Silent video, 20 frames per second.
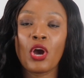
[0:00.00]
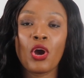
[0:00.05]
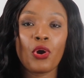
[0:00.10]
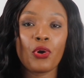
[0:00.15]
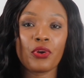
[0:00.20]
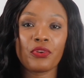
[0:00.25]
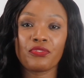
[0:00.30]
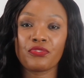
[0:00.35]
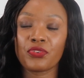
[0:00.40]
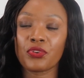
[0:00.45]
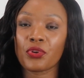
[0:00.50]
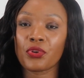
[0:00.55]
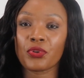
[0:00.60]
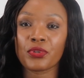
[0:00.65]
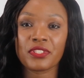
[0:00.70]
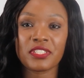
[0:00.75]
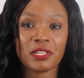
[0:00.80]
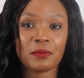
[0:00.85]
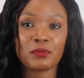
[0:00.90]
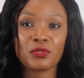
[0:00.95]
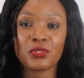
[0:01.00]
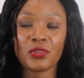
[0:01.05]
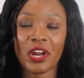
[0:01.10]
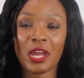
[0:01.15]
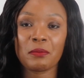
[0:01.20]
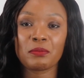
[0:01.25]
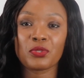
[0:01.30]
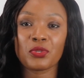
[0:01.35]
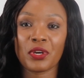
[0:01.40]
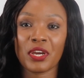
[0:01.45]
or if you're not
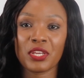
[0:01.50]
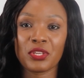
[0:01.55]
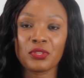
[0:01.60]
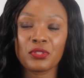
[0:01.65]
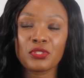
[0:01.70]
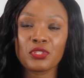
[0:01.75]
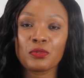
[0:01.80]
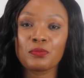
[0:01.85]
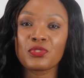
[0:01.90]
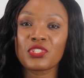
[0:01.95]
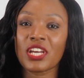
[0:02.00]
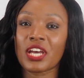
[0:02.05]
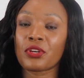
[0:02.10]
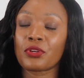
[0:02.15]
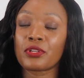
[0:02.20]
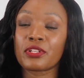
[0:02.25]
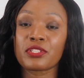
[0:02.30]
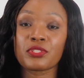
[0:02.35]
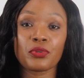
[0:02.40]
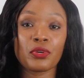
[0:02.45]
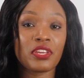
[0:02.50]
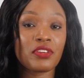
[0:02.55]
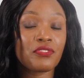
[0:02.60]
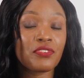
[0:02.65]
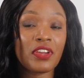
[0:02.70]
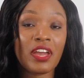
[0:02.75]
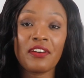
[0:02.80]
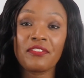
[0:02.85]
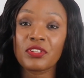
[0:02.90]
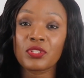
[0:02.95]
subscribed to her YouTube channels, or if
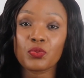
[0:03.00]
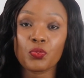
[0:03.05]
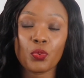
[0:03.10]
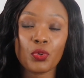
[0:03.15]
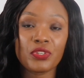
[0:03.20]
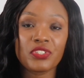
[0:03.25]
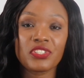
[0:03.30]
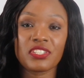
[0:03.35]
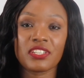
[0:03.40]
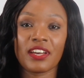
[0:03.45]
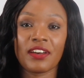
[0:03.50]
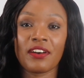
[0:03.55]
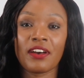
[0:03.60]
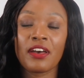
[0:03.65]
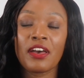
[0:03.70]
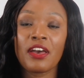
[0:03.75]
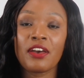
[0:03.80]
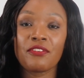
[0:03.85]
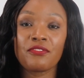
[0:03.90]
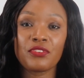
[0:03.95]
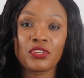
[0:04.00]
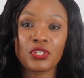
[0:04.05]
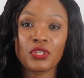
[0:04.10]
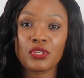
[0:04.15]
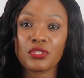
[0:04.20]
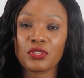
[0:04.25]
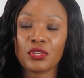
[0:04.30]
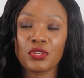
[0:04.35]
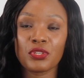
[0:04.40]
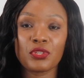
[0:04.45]
you haven't watched her
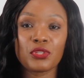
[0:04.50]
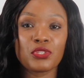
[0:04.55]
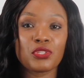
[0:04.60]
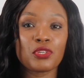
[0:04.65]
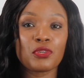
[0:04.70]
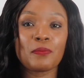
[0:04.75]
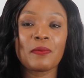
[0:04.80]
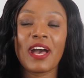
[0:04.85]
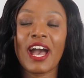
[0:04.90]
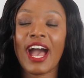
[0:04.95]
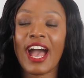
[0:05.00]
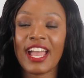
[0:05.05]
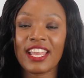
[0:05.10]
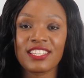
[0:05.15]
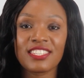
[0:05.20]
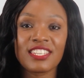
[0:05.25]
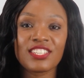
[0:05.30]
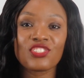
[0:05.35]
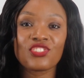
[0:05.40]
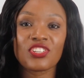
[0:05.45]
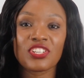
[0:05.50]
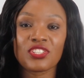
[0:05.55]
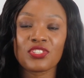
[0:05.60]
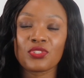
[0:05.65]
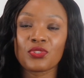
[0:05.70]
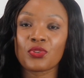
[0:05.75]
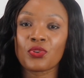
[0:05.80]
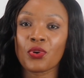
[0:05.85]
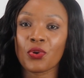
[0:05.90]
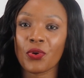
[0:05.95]
videos on YouTube, I
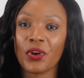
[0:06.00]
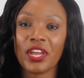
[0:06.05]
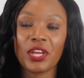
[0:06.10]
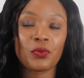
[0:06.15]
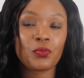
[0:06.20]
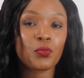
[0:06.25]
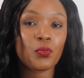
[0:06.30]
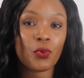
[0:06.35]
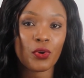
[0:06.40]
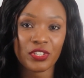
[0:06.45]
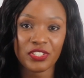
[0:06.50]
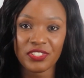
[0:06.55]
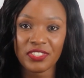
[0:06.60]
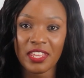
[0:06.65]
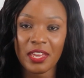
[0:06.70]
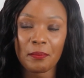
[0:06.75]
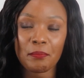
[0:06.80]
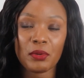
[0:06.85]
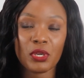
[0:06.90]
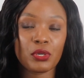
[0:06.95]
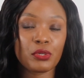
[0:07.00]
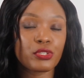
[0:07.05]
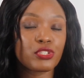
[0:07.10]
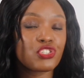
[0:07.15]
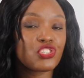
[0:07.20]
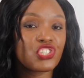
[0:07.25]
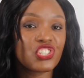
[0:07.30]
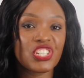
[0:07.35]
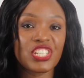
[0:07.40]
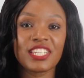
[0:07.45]
suggest you go and watch them because
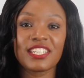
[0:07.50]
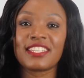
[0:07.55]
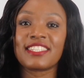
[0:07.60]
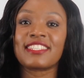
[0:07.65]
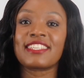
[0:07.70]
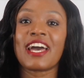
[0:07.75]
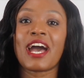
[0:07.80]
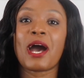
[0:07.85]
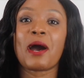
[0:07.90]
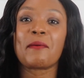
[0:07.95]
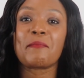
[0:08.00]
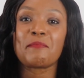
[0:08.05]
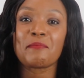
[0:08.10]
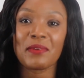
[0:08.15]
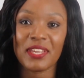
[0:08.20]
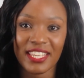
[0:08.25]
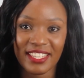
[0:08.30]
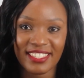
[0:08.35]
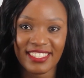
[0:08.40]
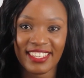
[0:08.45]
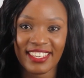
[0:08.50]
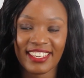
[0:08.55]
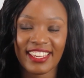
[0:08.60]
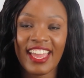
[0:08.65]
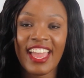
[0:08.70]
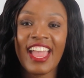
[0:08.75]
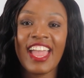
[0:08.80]
she is amazing.